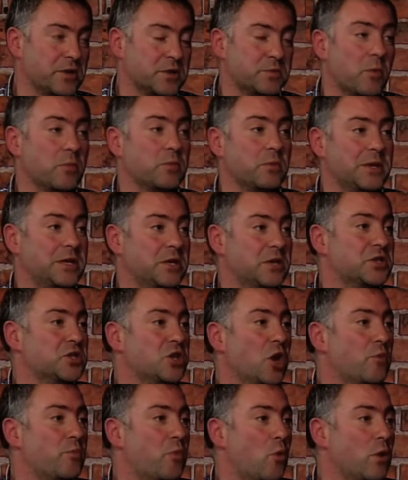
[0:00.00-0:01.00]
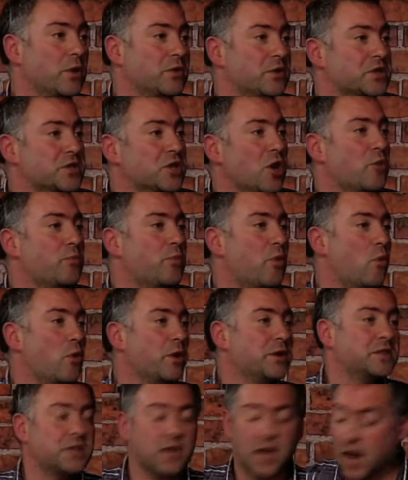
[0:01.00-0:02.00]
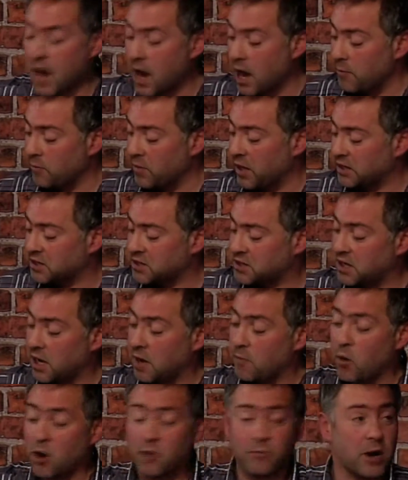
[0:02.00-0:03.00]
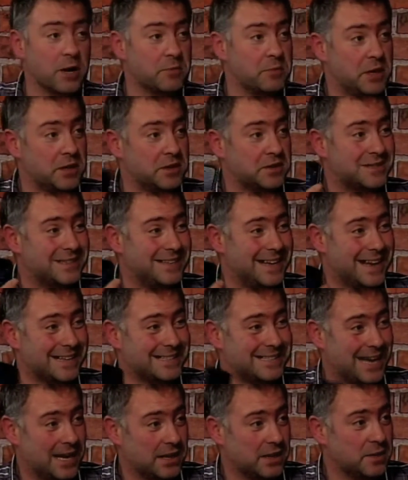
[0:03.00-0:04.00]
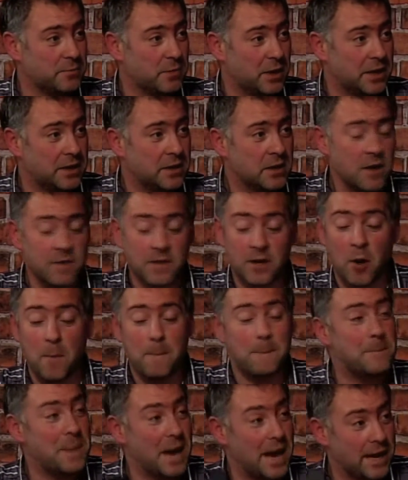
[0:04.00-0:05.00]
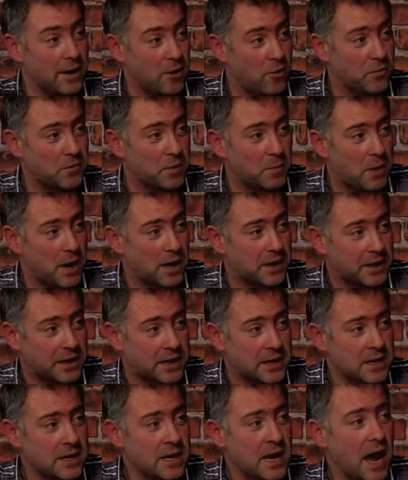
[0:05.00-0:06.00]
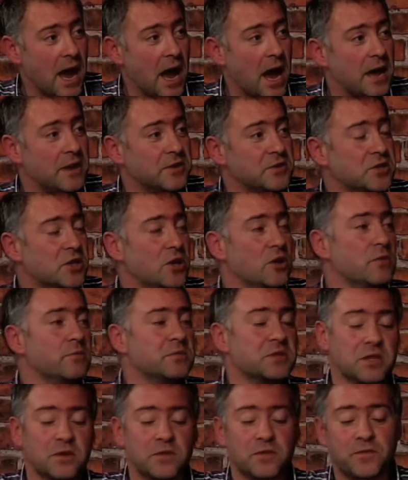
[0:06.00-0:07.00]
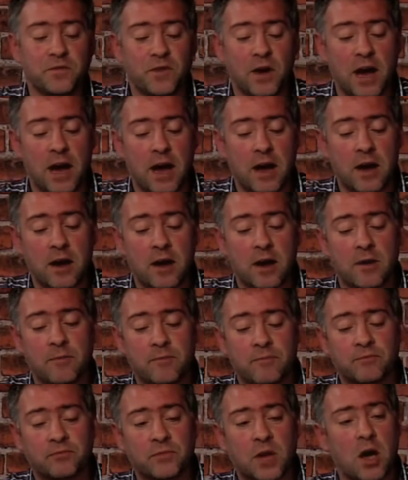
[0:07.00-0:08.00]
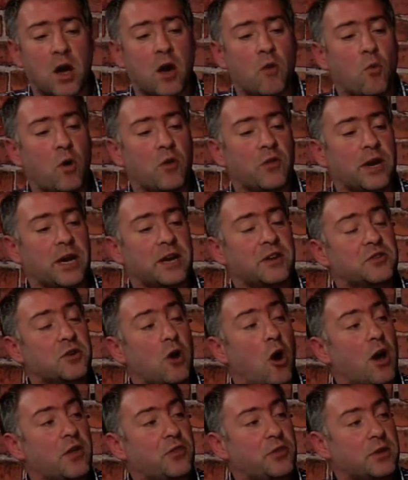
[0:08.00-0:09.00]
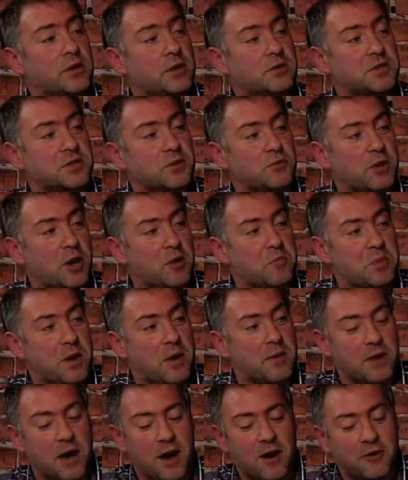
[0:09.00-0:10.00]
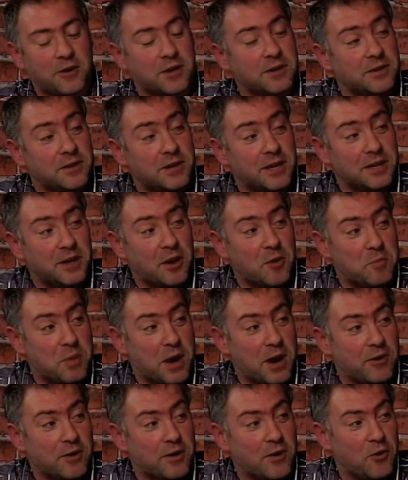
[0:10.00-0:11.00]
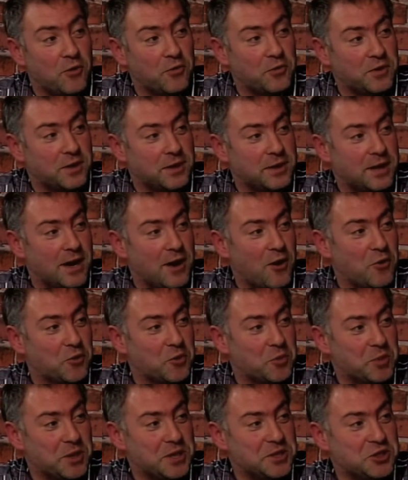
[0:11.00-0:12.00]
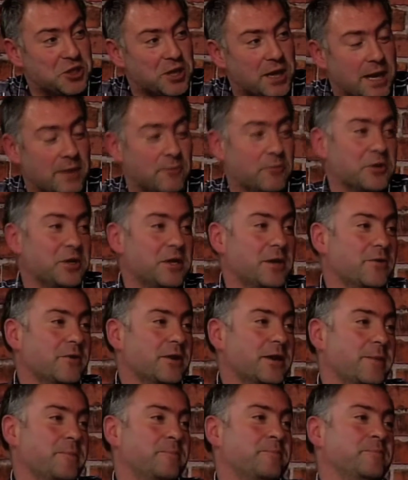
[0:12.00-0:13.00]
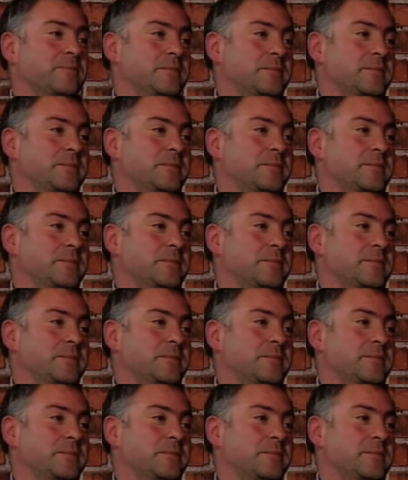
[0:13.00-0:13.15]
There's no point. That's my rugby editor now telling me that I'm bang on the money in terms of what they're going to do. I think they'll still go. I reckon they're going to go Barrett on the bench again. What do you reckon?